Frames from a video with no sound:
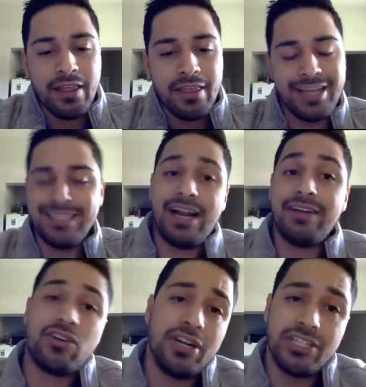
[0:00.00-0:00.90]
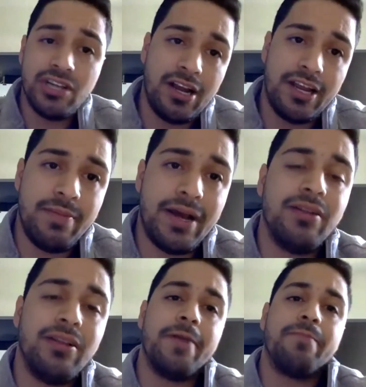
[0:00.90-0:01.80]
things that I started talking
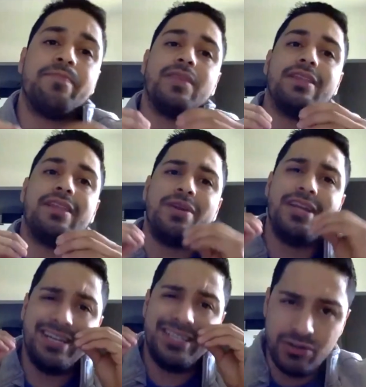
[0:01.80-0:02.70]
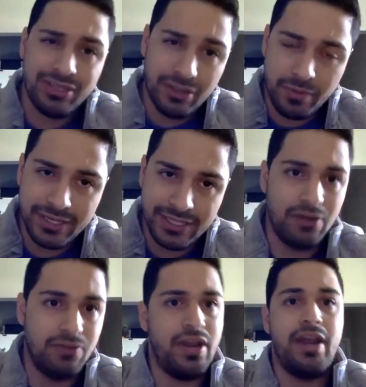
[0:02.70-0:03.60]
about, like now we need to do a little bit of
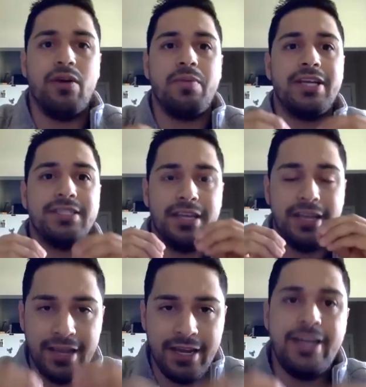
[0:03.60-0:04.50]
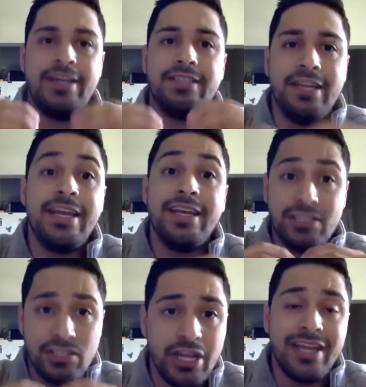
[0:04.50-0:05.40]
self-care because it, it, it, it,
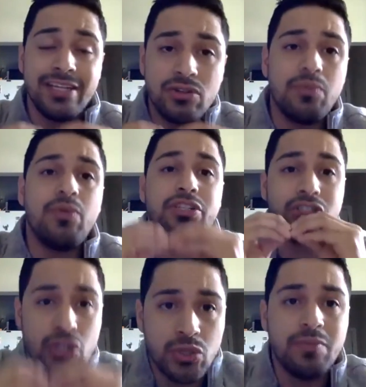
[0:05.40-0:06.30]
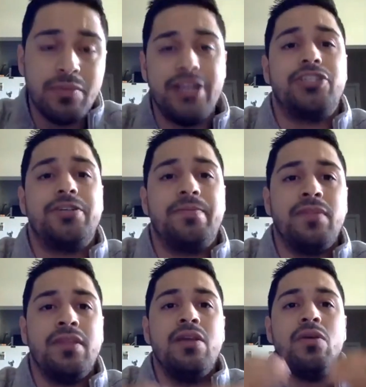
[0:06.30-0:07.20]
gets, it gets to the point it's too much
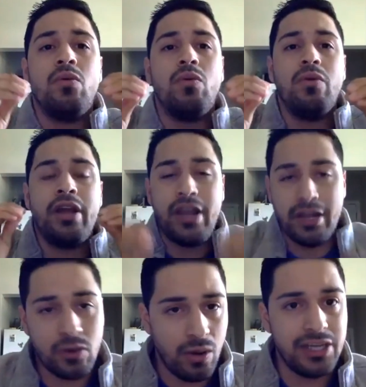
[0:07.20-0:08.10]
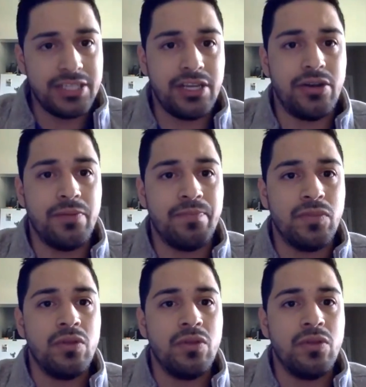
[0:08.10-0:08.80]
at the equality center